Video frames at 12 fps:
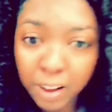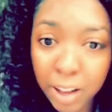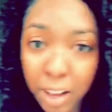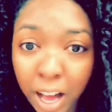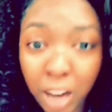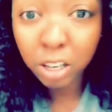uh,
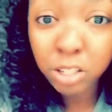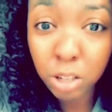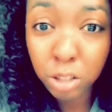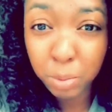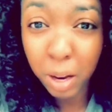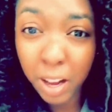I already
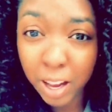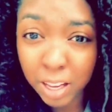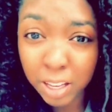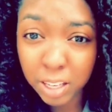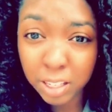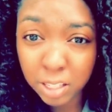told you about
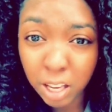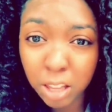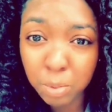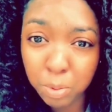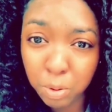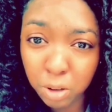I inside
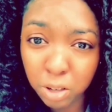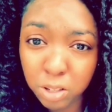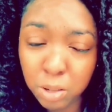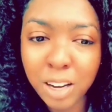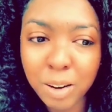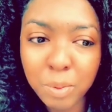the boards.
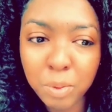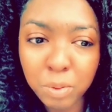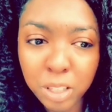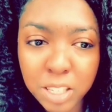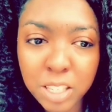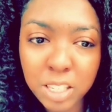I'm on,
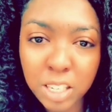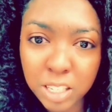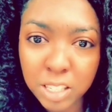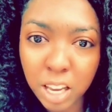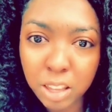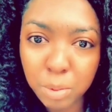listen to
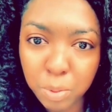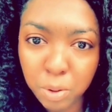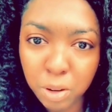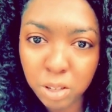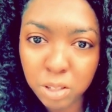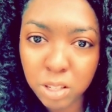inside the
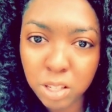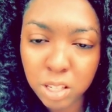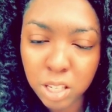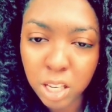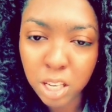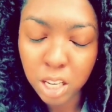boards
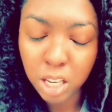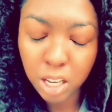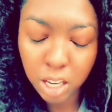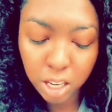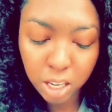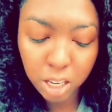
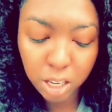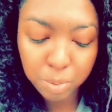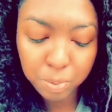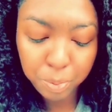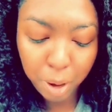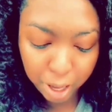
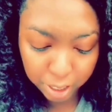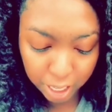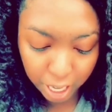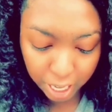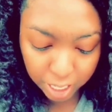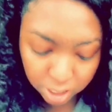um,
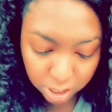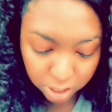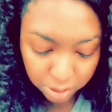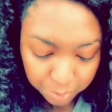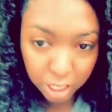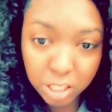podcast
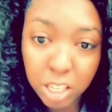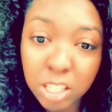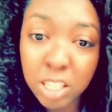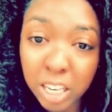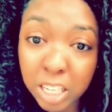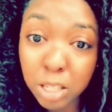the
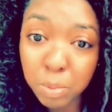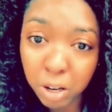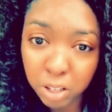Study Smarter